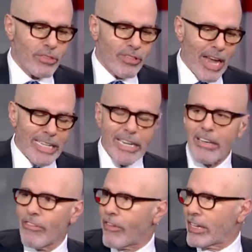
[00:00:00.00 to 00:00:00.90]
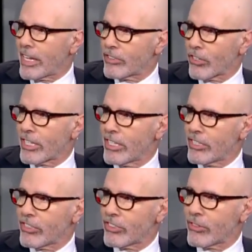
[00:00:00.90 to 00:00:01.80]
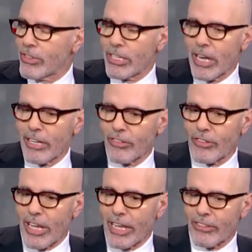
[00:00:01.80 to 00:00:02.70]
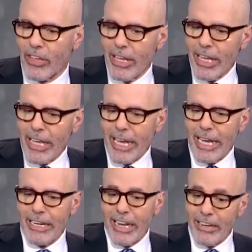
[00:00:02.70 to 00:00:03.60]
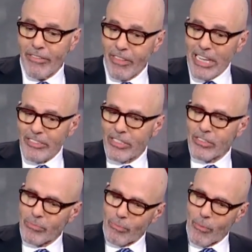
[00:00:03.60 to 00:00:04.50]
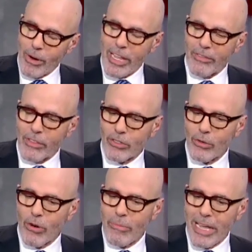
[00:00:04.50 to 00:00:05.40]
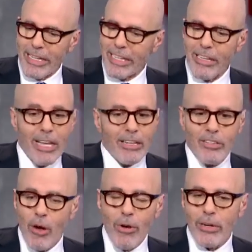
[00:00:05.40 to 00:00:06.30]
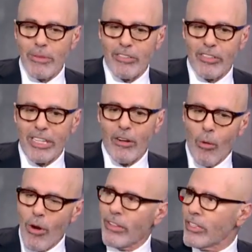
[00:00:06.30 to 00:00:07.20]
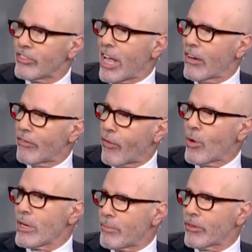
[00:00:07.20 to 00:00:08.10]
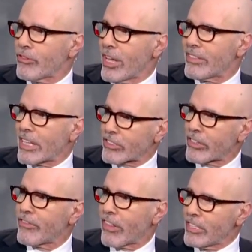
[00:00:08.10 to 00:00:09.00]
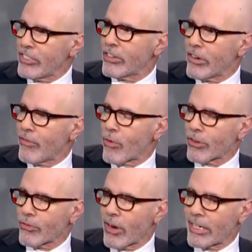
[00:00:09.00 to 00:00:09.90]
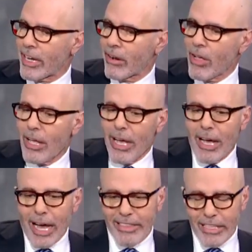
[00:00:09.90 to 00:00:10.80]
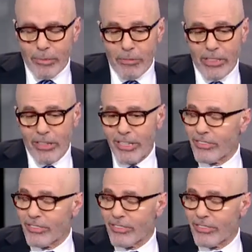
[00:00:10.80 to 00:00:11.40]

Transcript: tightening of financial conditions here in the United States, and inflation, the one half of the dual mandate, nowhere to be seen. Oil is down 40%. That's a deflationary force right now. I think the president